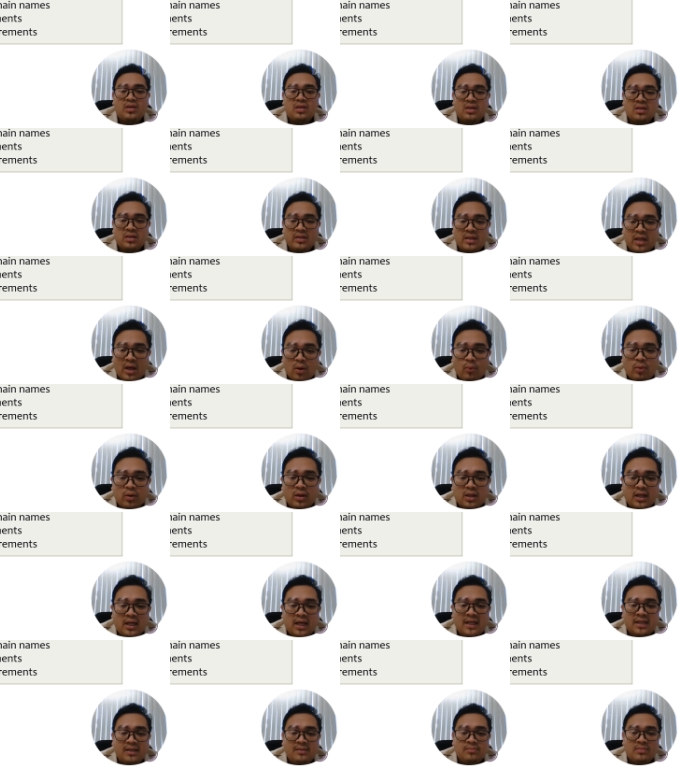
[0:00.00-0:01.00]
network
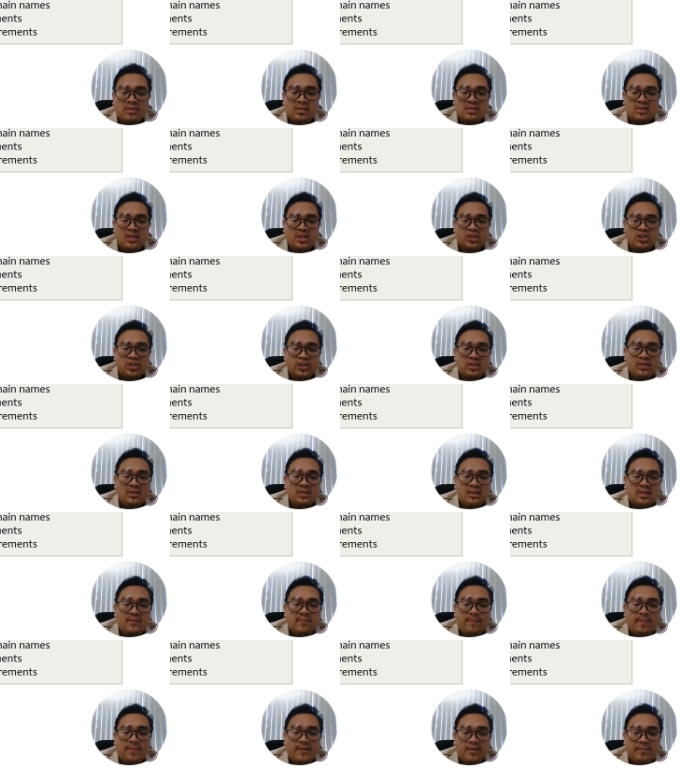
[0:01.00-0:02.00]
administration,
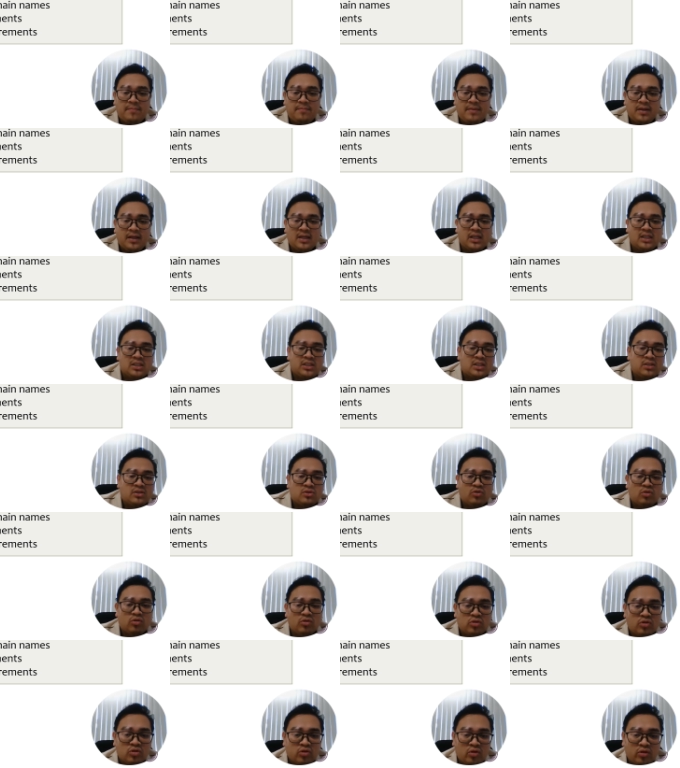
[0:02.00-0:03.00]
replication
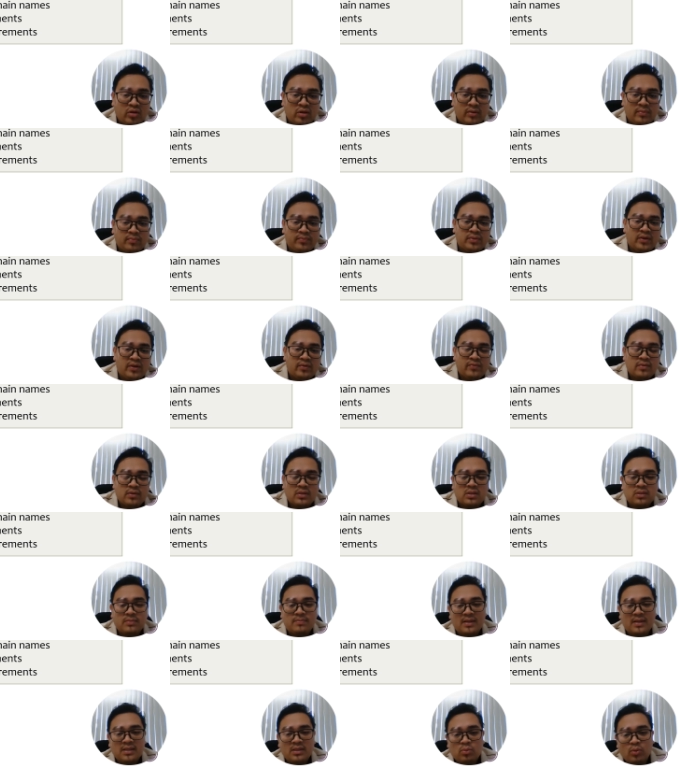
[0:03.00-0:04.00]
control, different
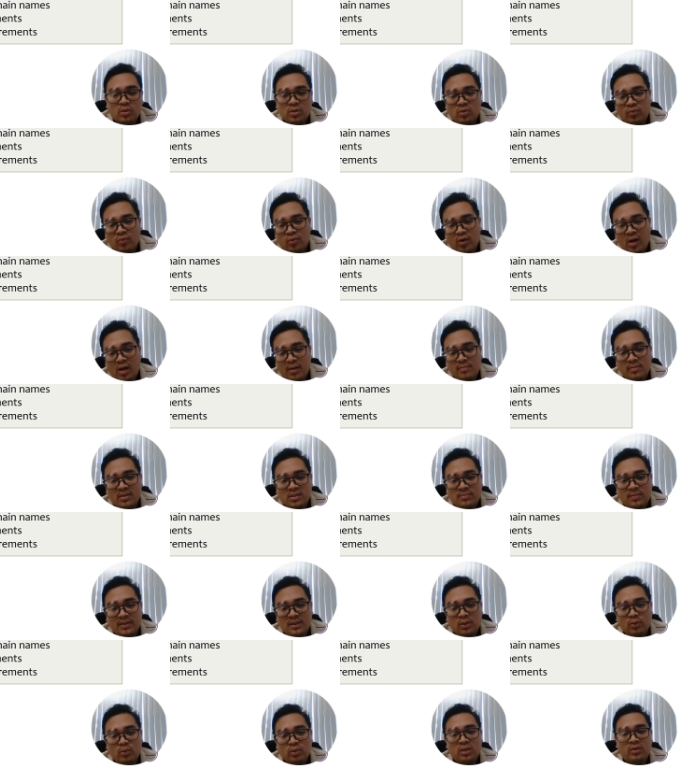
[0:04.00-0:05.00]
password requirements
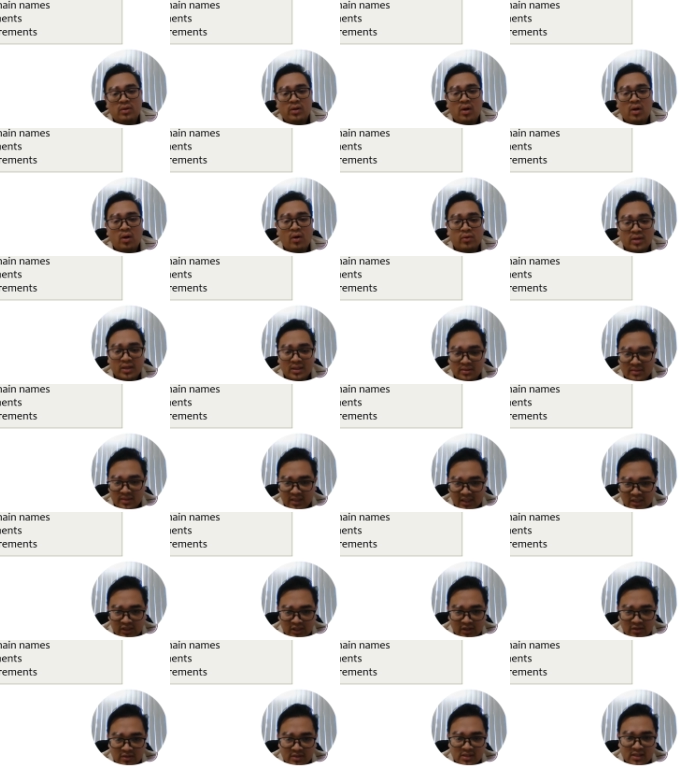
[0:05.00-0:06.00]
between the
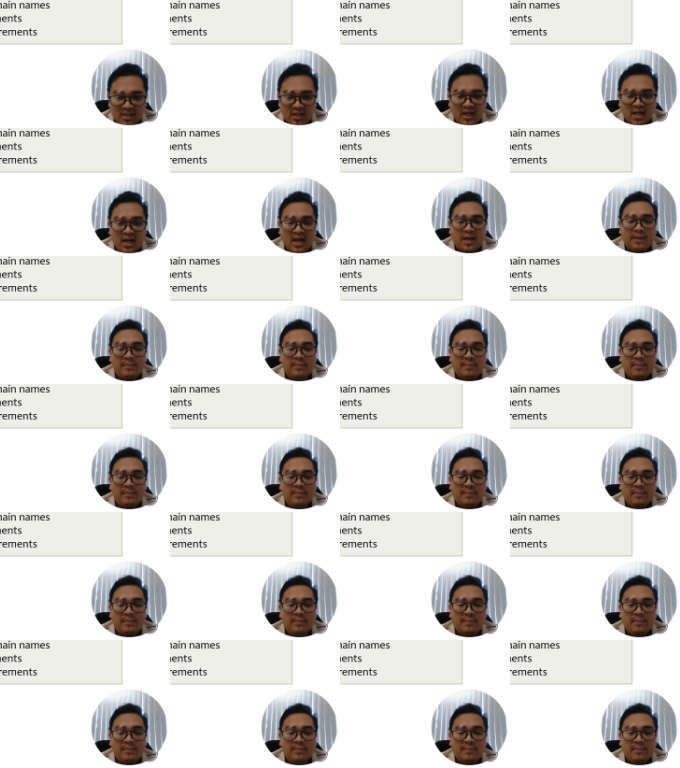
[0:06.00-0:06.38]
organizations,